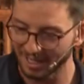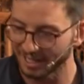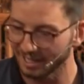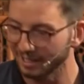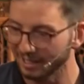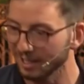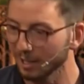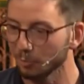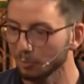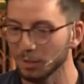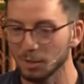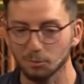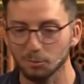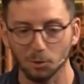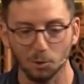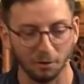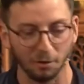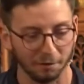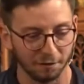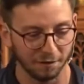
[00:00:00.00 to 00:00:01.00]
a little bit
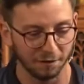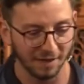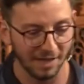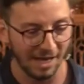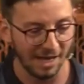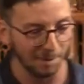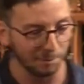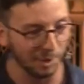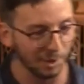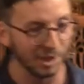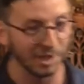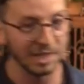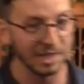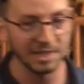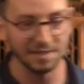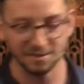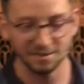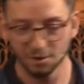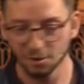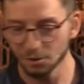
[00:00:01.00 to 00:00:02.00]
more. And for that, I'm going to need
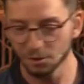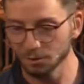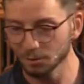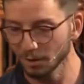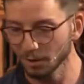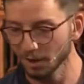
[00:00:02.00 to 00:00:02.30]
two